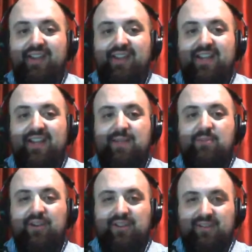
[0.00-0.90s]
in a
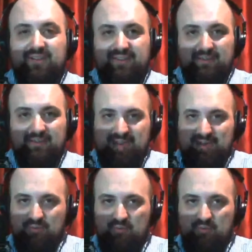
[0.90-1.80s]
neighborhood that was like
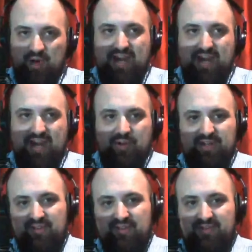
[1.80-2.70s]
right where I used
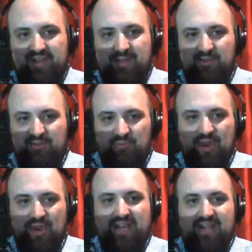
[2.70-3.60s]
to live. The neighborhood was
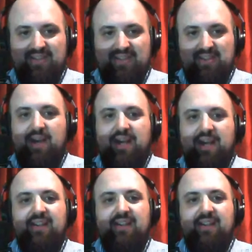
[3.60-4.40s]
right next to mine.